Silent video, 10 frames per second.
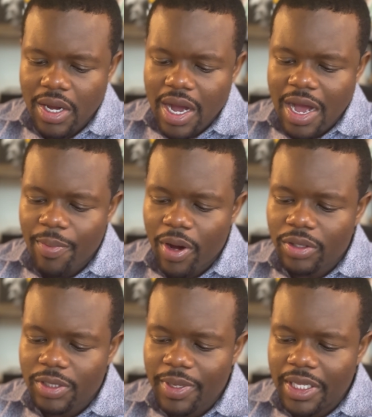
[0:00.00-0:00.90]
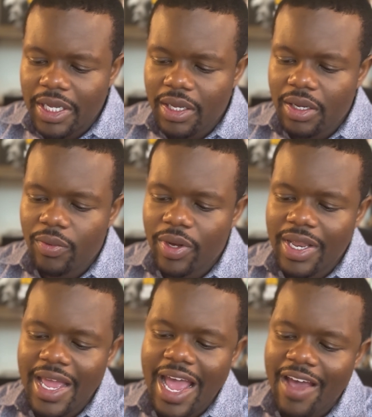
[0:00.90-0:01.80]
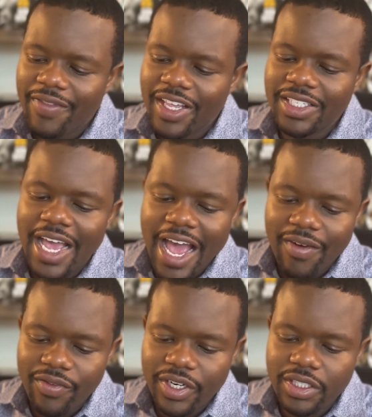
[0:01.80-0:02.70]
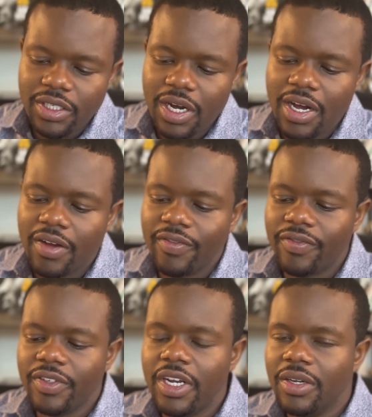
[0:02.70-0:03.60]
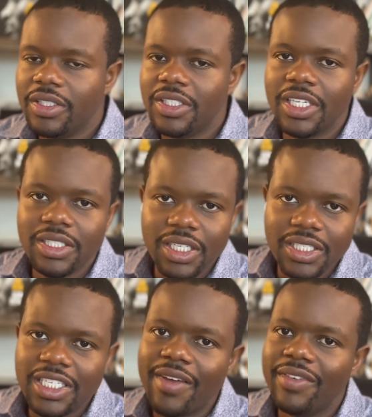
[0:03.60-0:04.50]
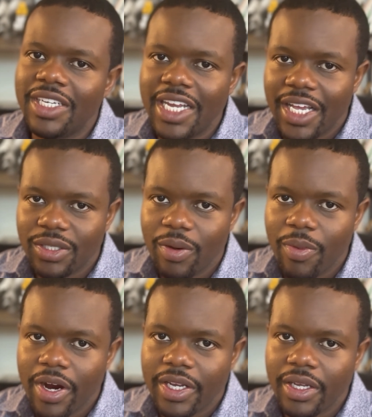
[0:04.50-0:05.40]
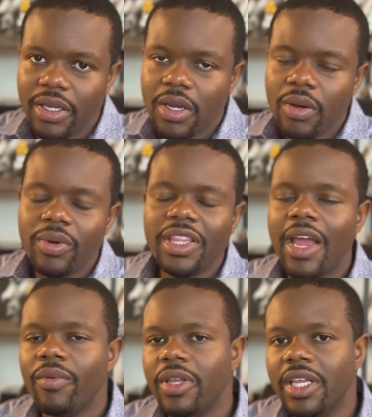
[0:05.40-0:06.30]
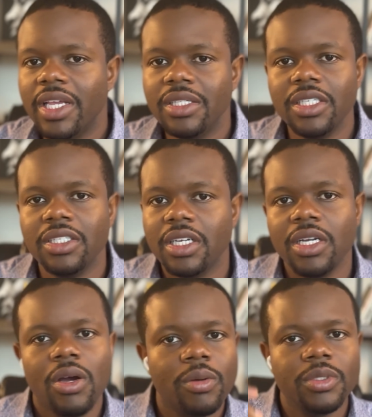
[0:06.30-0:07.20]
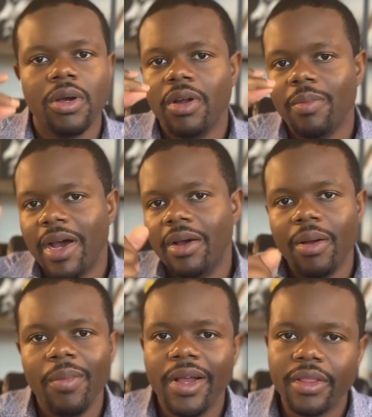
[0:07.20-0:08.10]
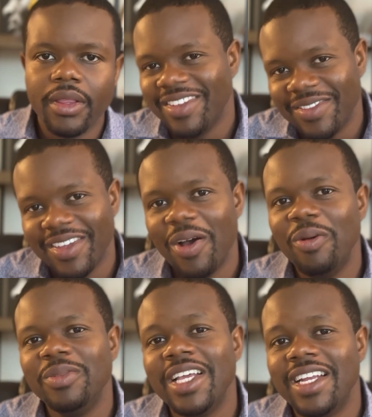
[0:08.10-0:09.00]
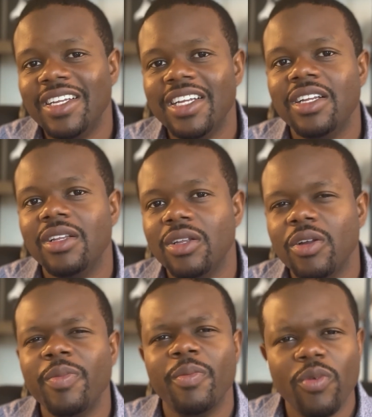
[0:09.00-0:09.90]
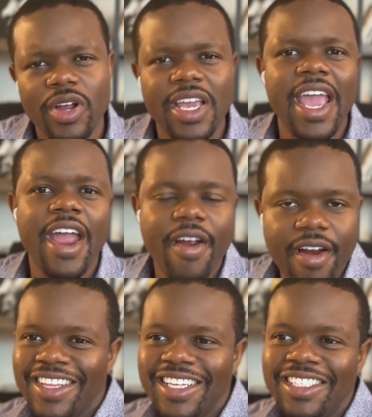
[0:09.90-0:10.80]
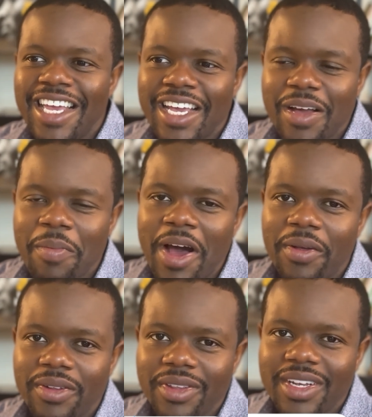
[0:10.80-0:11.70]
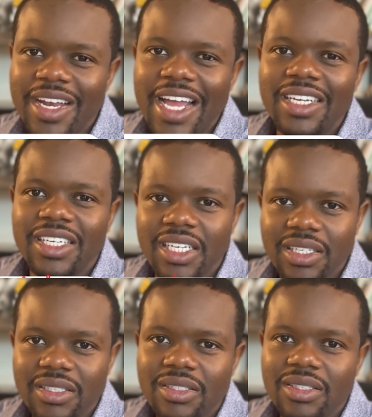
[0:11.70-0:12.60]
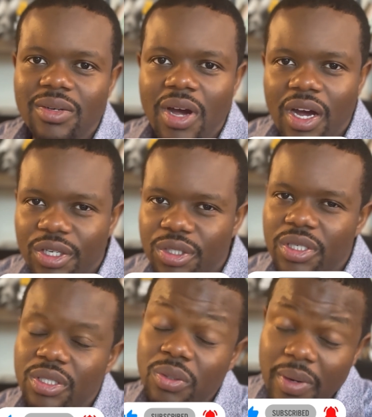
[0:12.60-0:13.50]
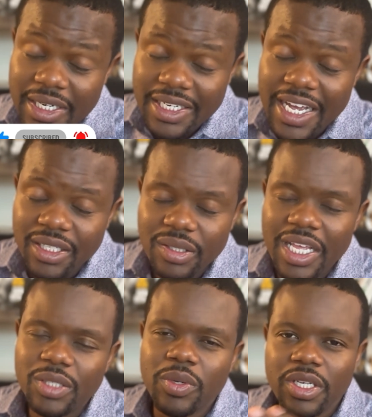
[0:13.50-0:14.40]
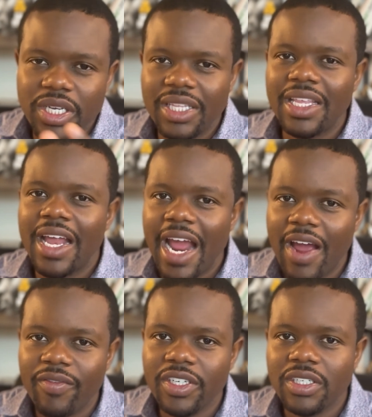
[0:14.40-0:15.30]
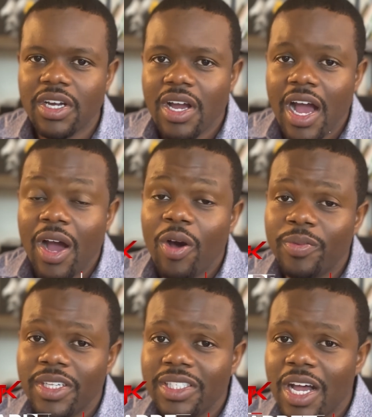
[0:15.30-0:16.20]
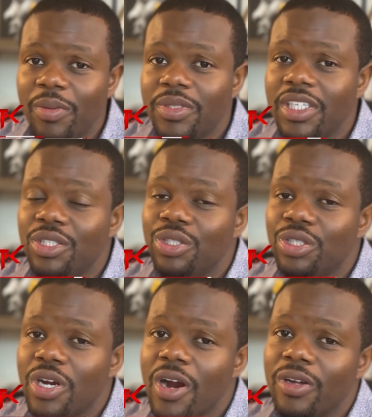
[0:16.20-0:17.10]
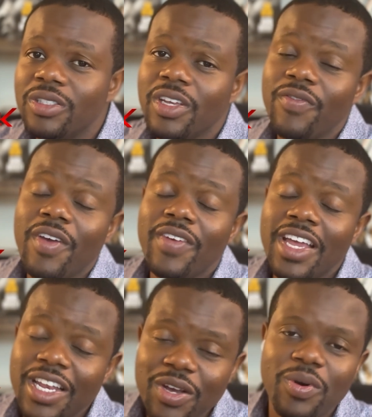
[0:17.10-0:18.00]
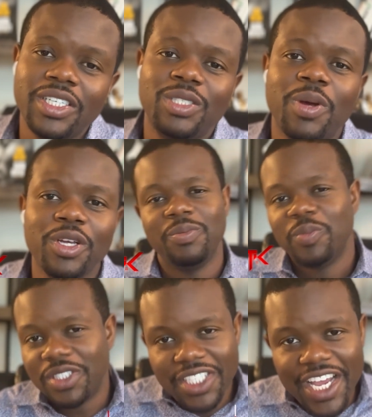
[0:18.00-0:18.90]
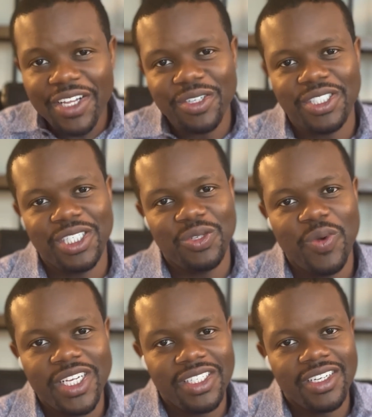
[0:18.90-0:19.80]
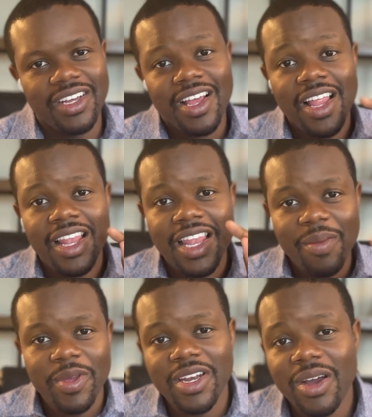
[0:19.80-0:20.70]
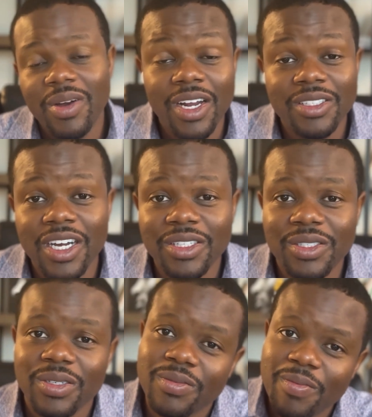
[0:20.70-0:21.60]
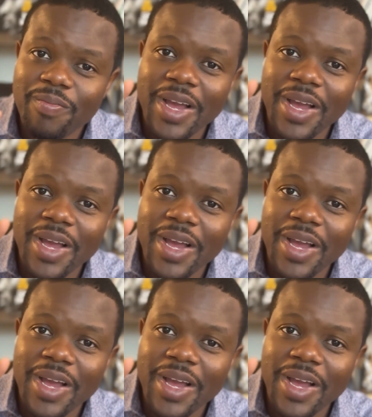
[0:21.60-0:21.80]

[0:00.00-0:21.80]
Uh, but ultimately, when they have this average of, you know, 60, 70 days on market, what that really is, is the good homes go in about a month. The homes that need a little bit more care, they take about 90 to 120 days. So that's why you get that average. I hope this helps. This is Charles. If you have any questions about your particular situation, let me know and I'll talk to you soon.